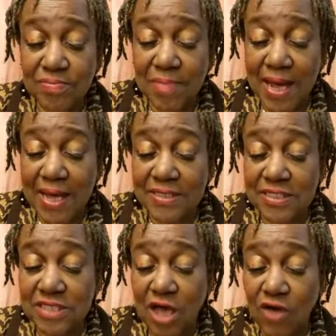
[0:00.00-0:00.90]
mind
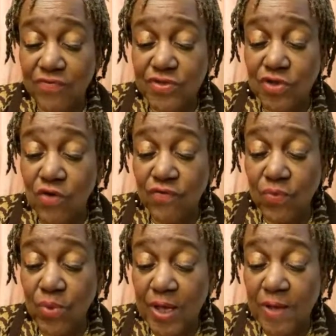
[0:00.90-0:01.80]
is often
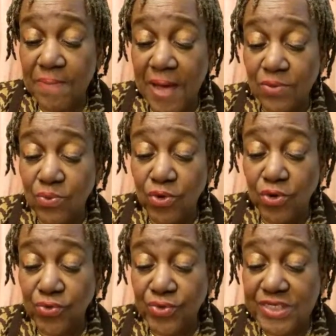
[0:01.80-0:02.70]
overwhelmed by
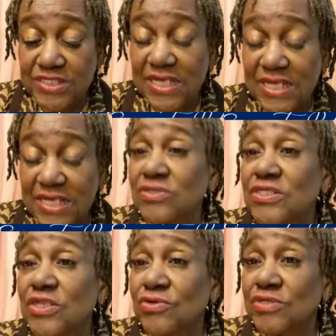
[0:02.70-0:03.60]
worries and
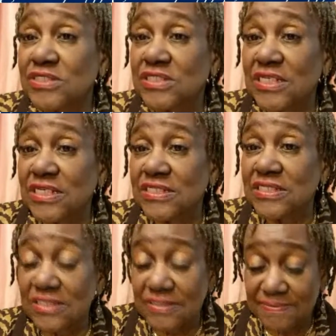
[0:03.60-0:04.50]
uncertainties.